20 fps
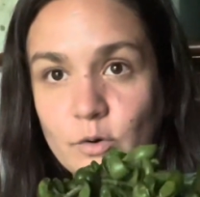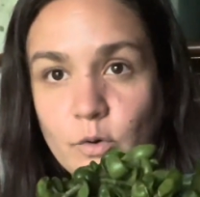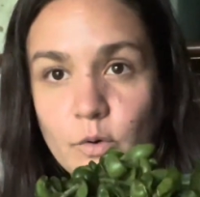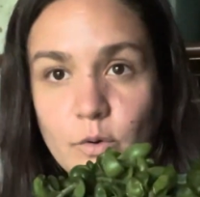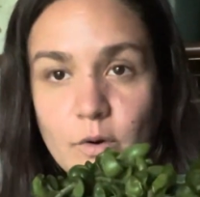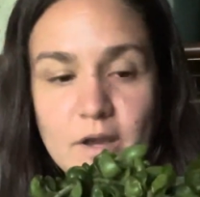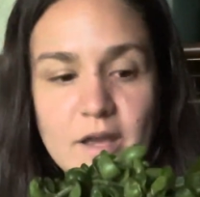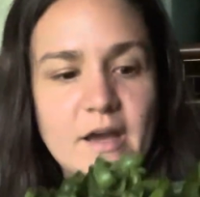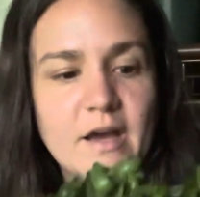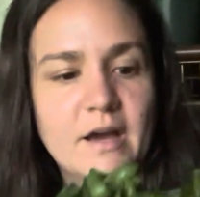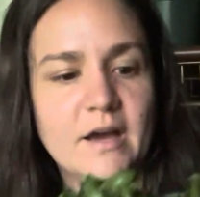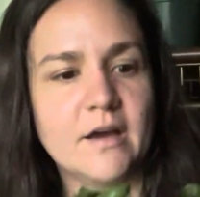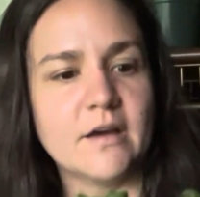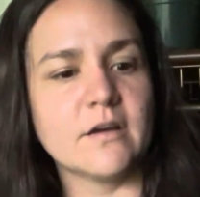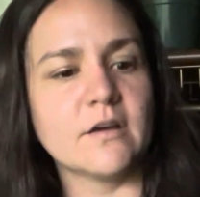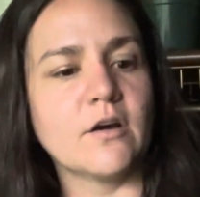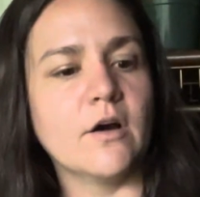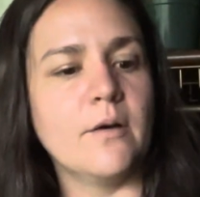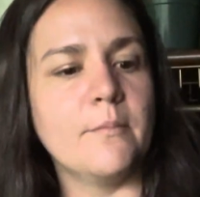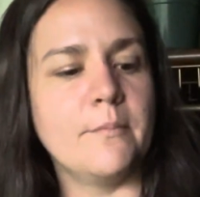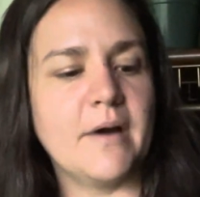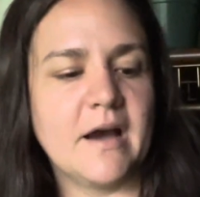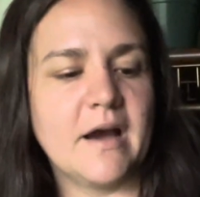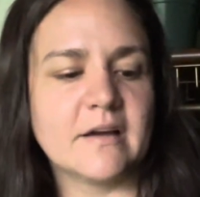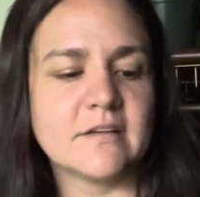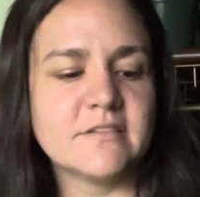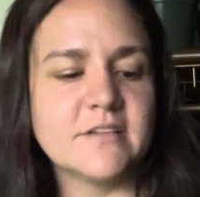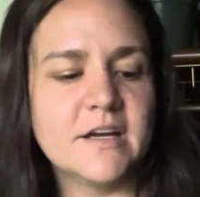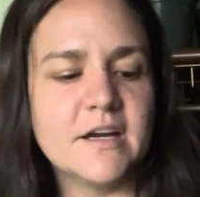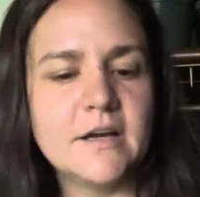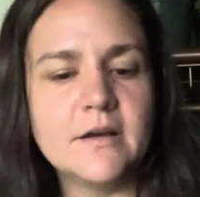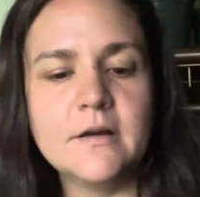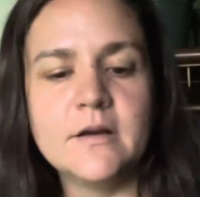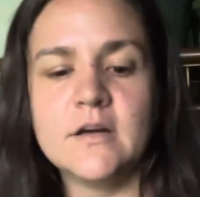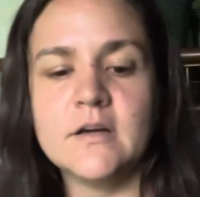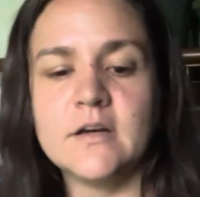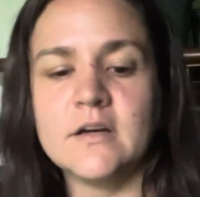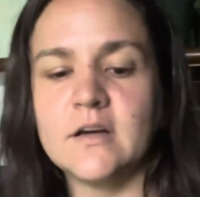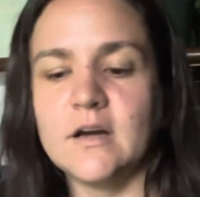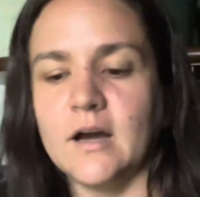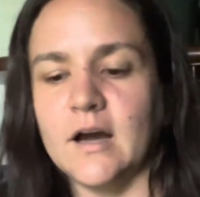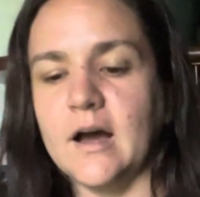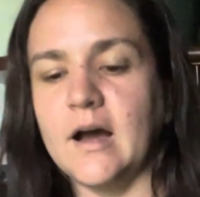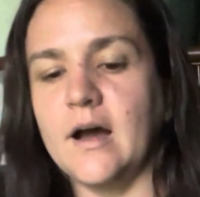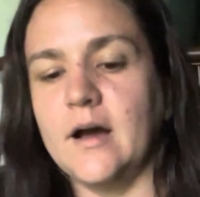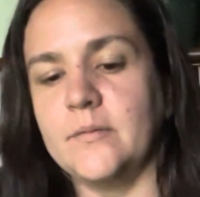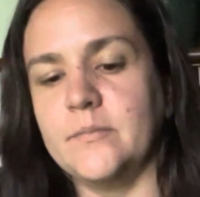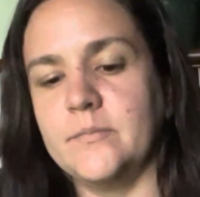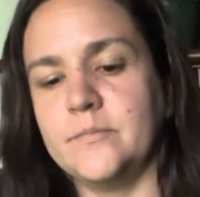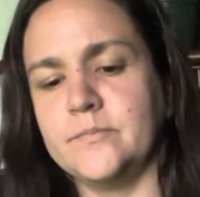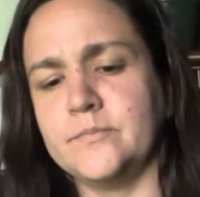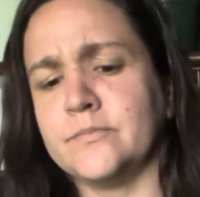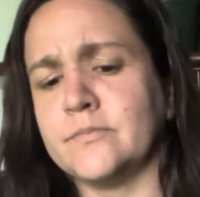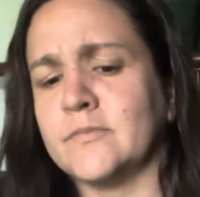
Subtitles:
Hoya compacta. I